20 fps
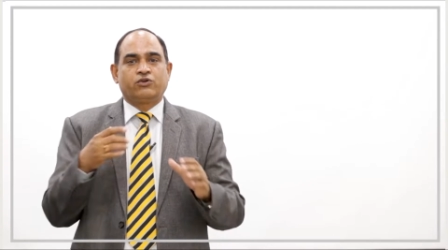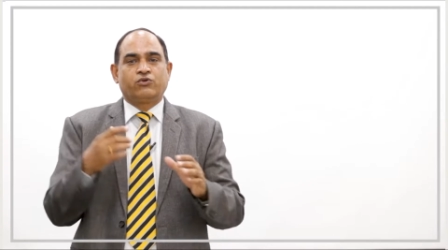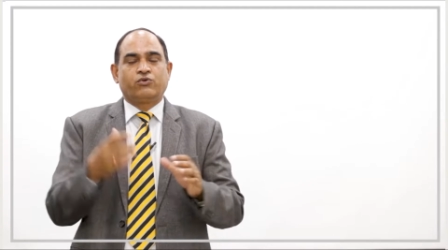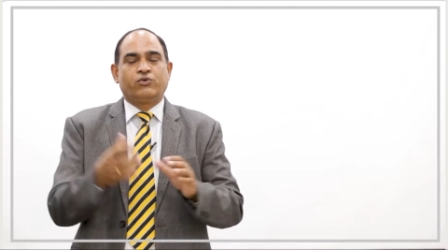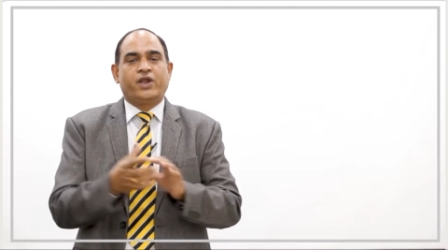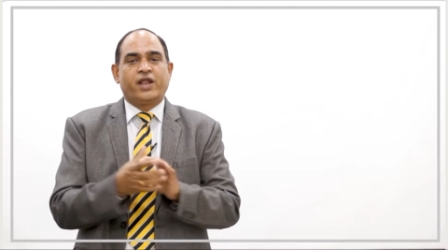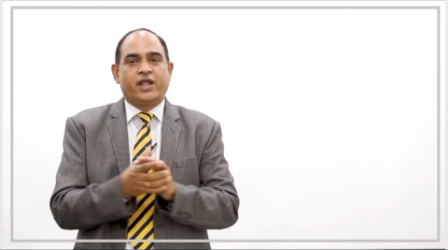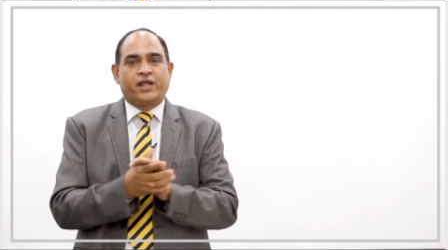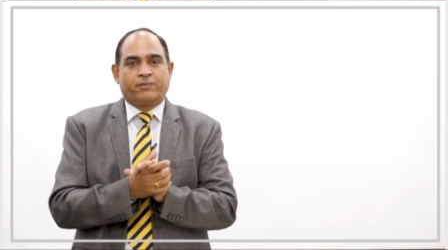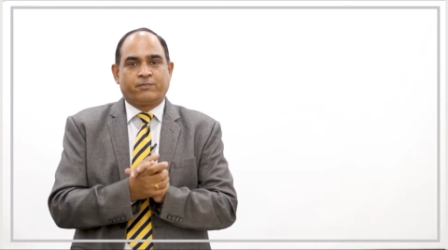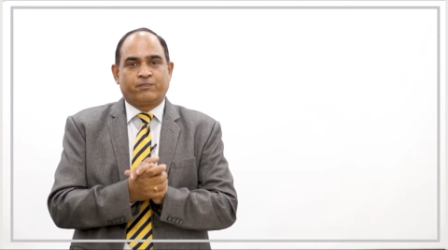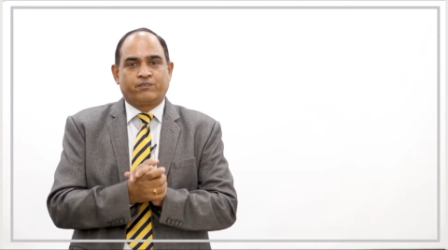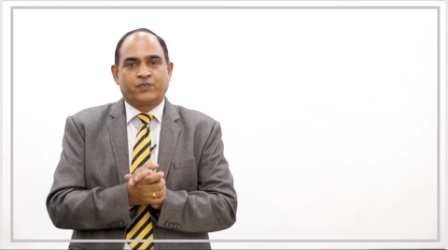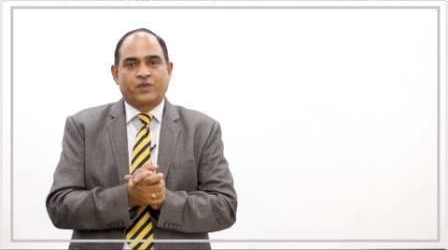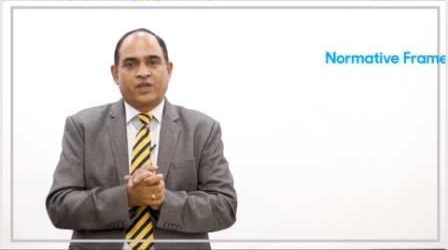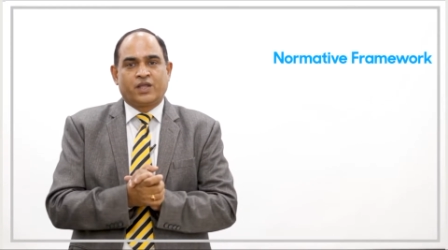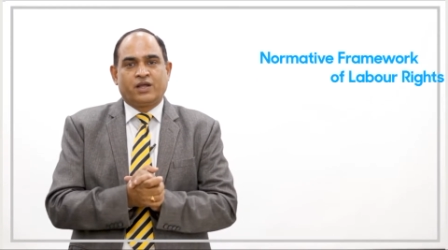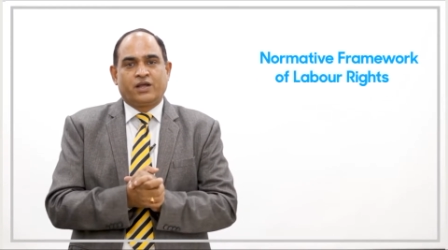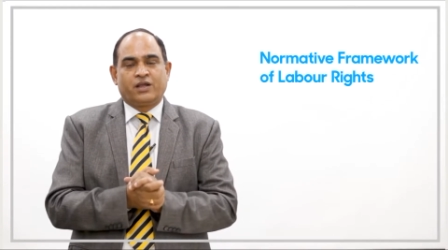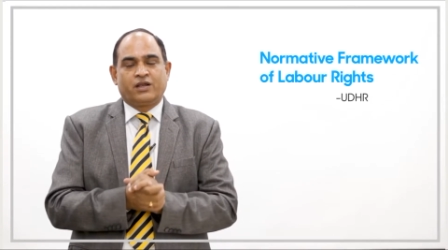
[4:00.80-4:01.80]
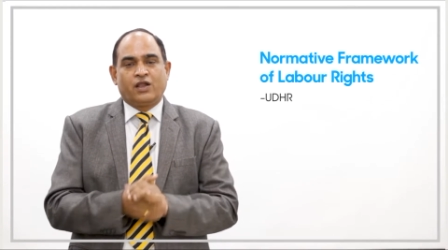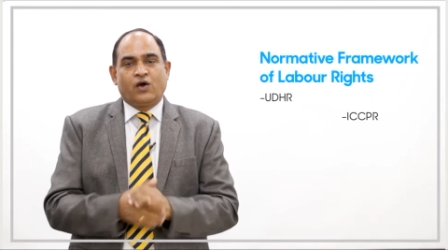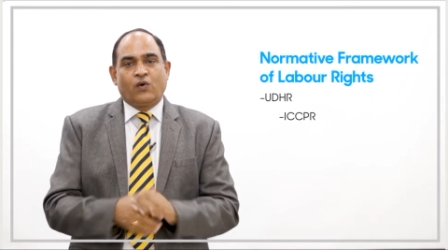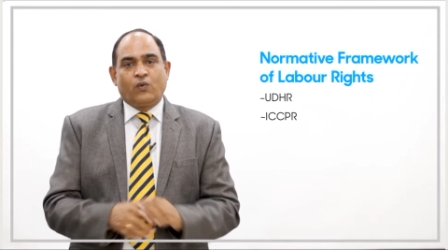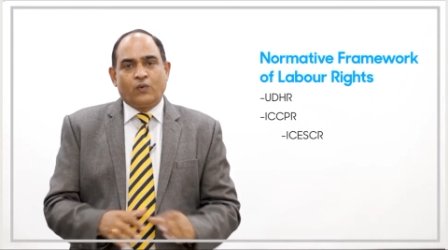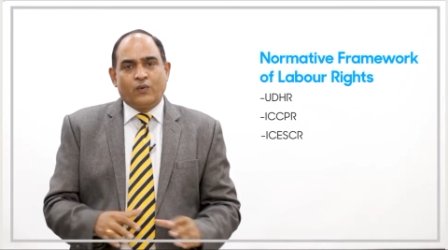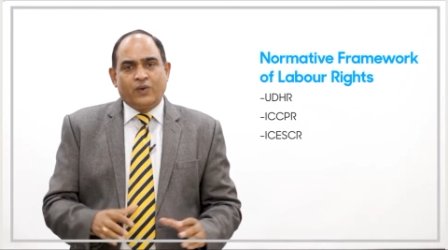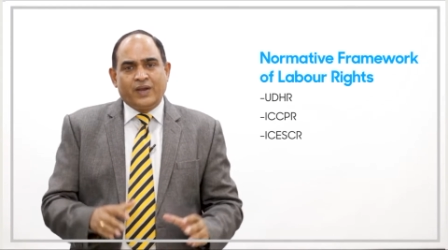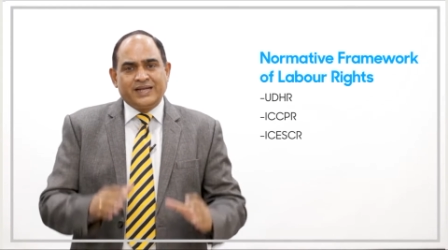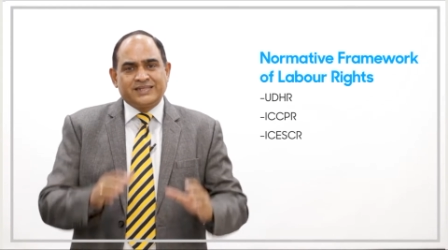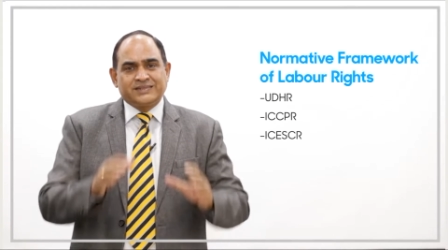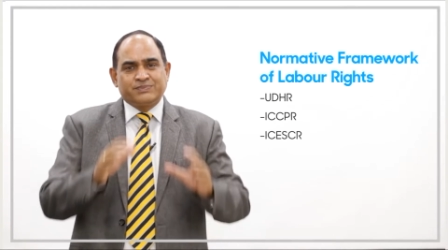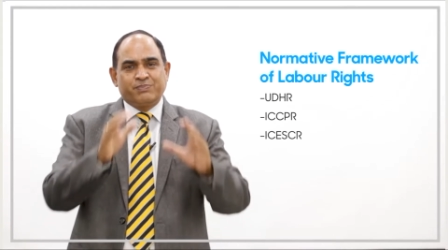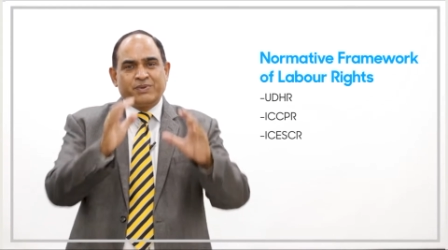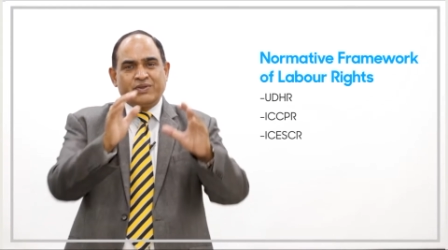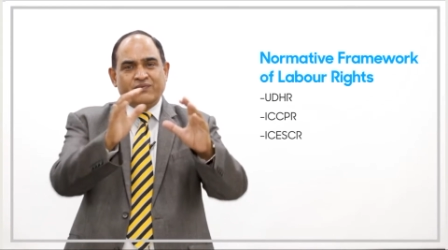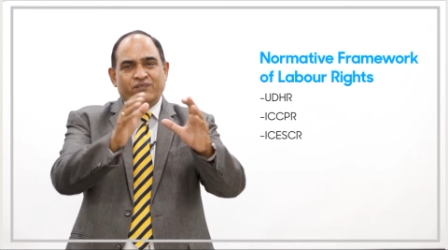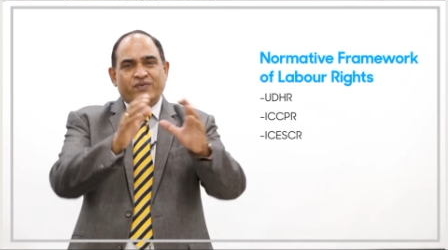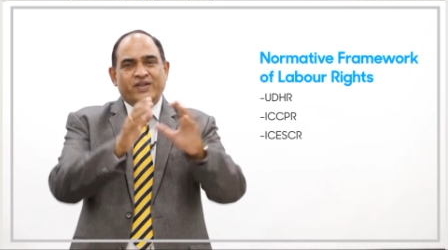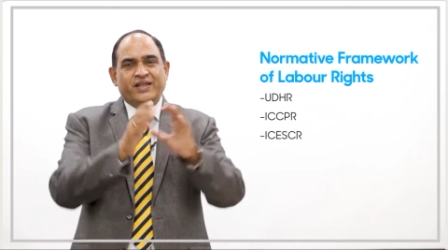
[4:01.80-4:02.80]
today. Now, let us
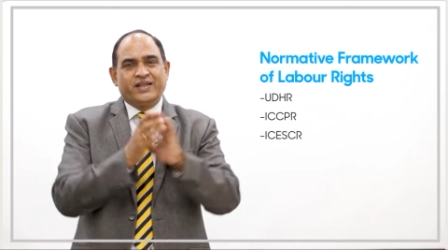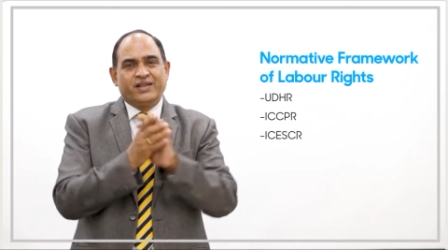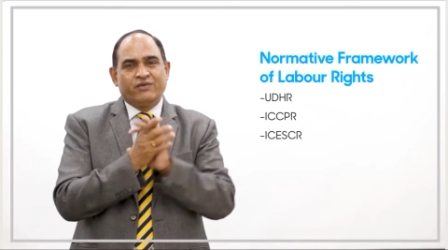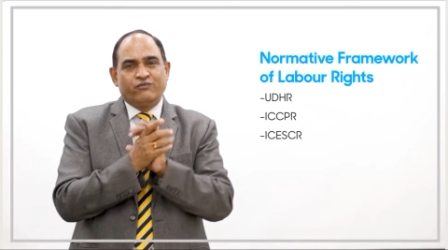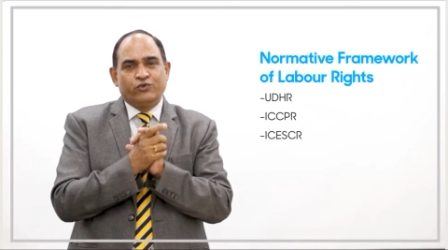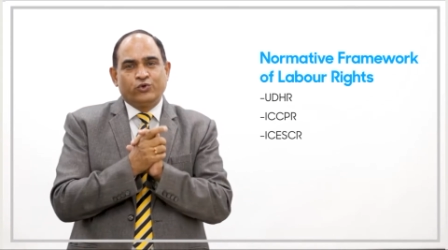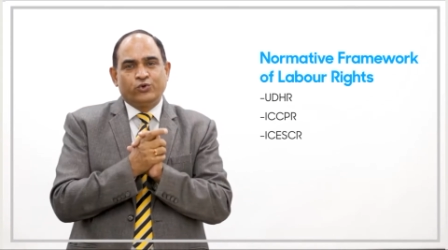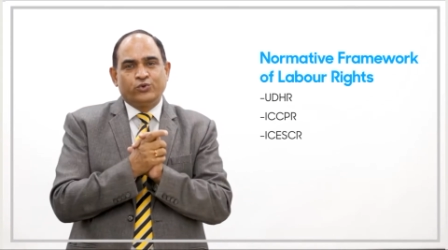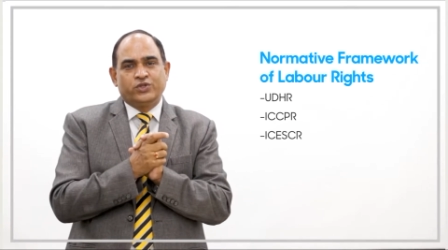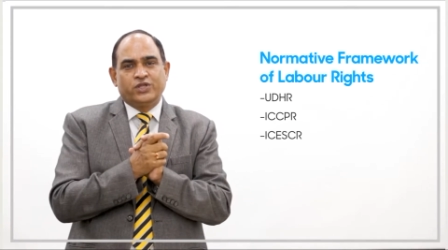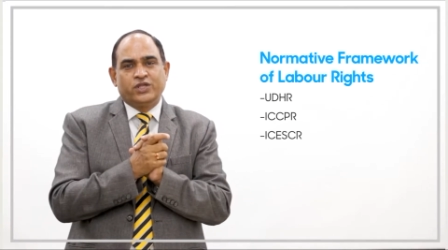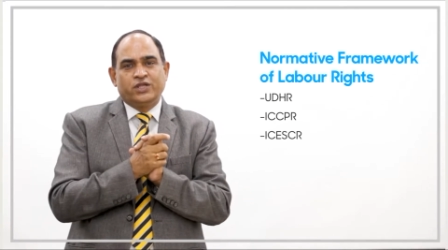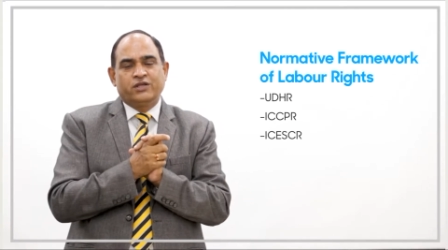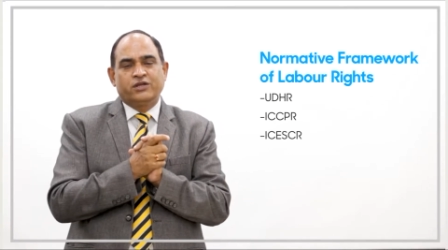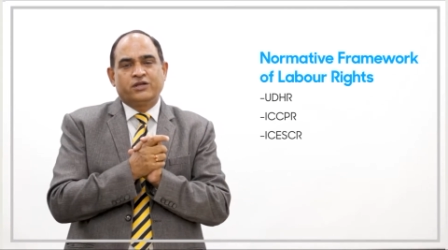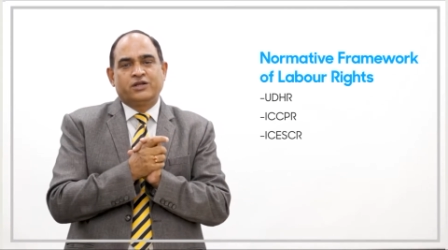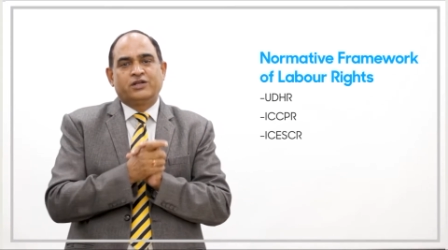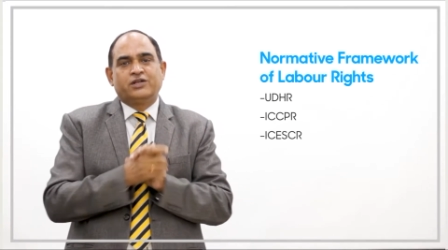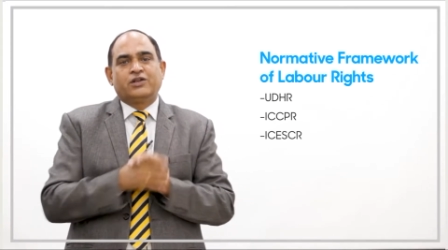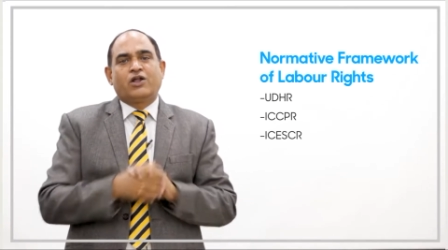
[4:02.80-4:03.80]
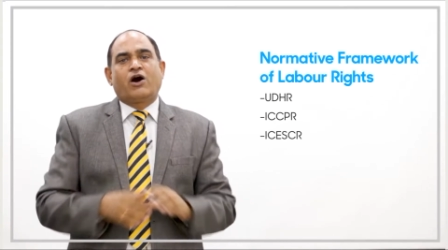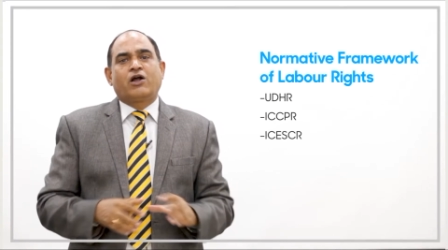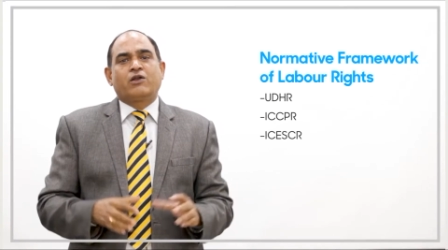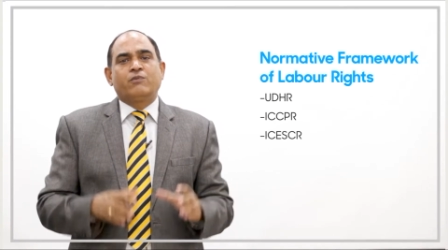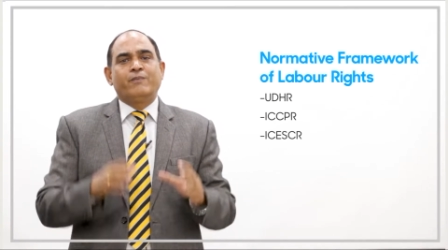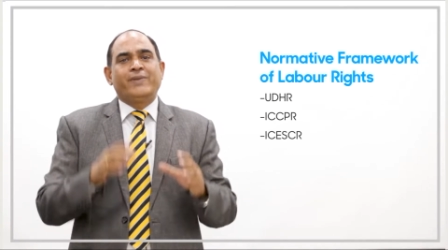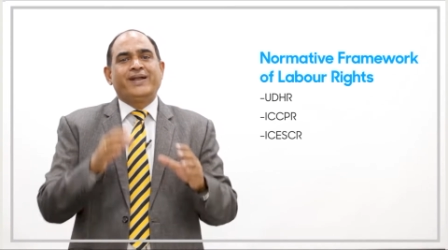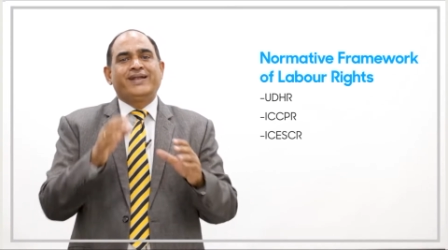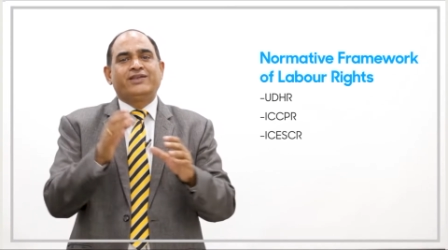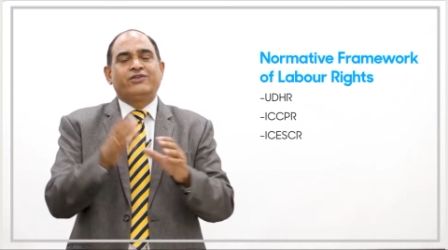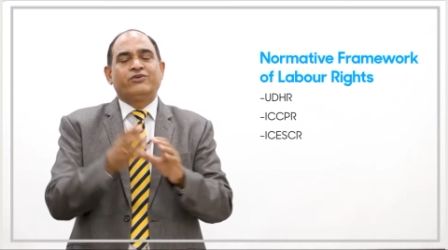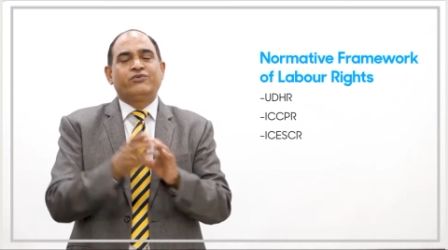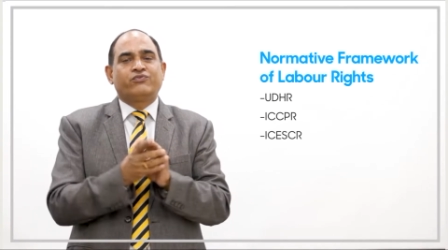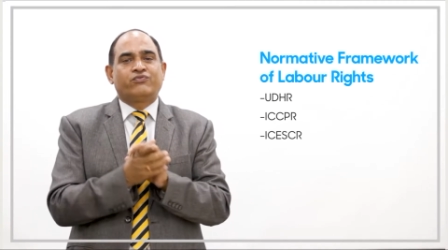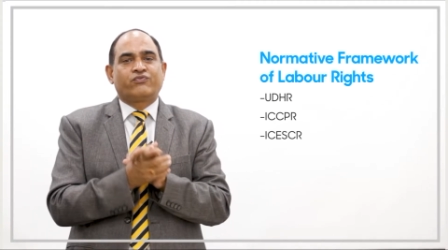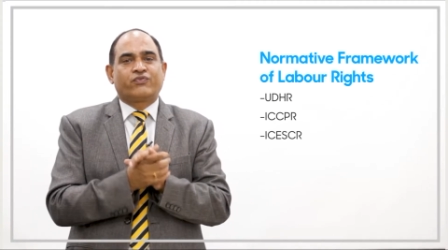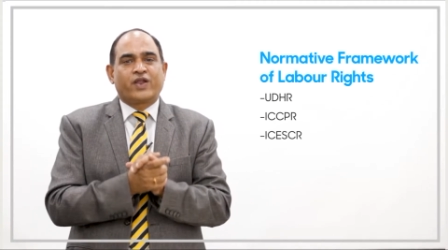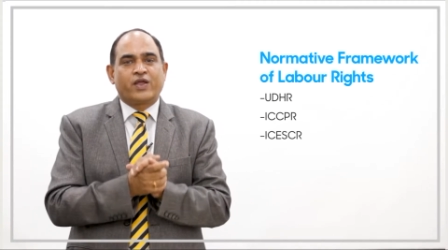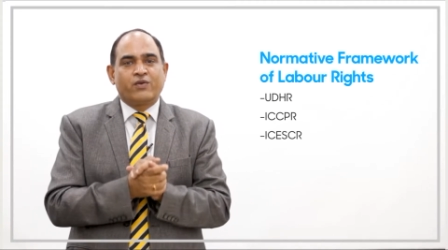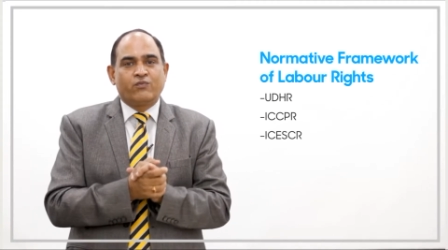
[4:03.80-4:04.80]
briefly review the normative
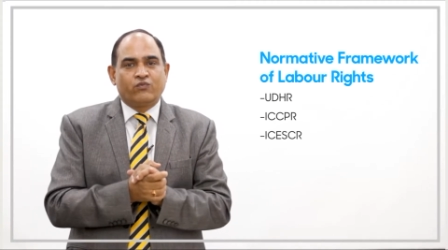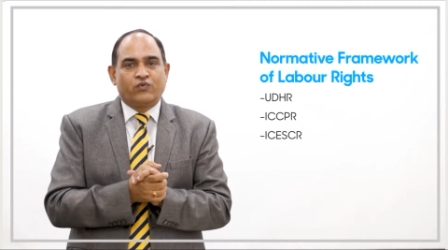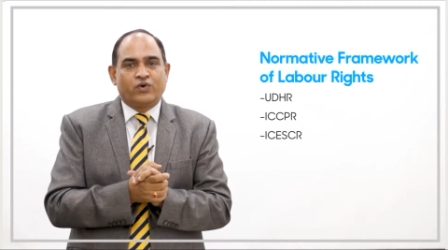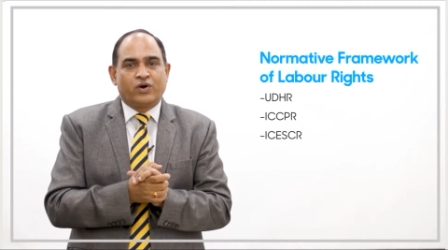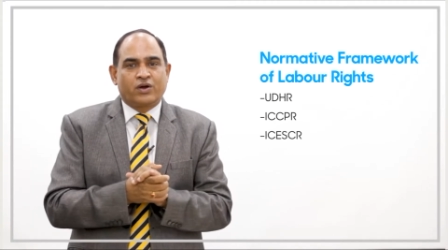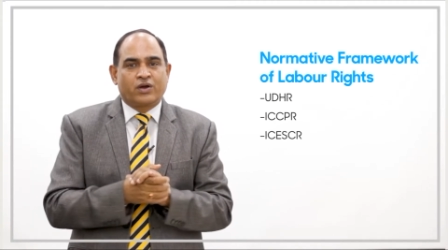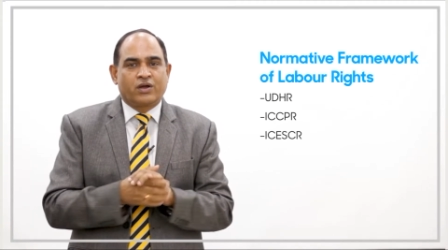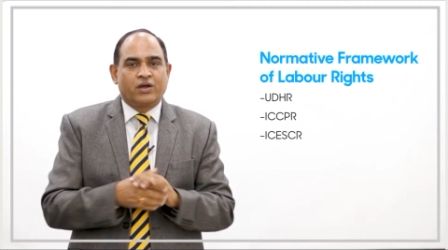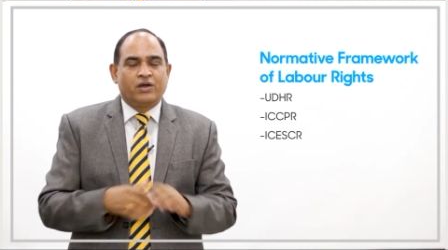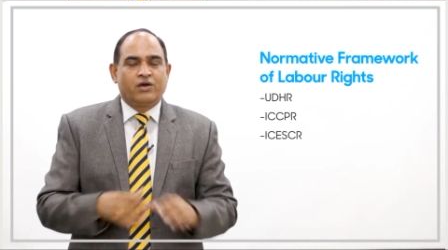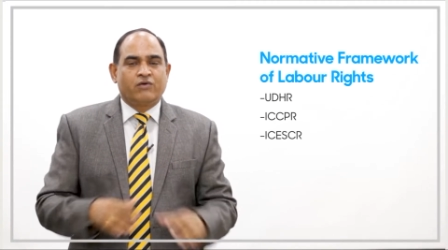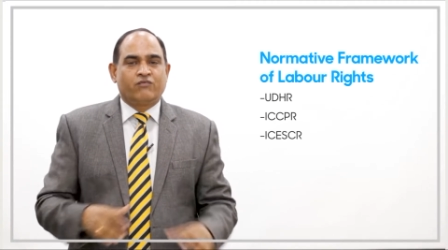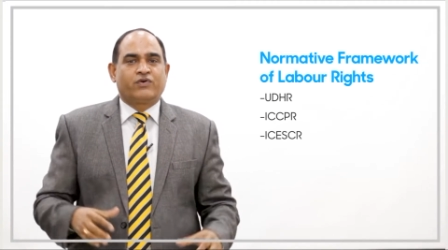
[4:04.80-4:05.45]
framework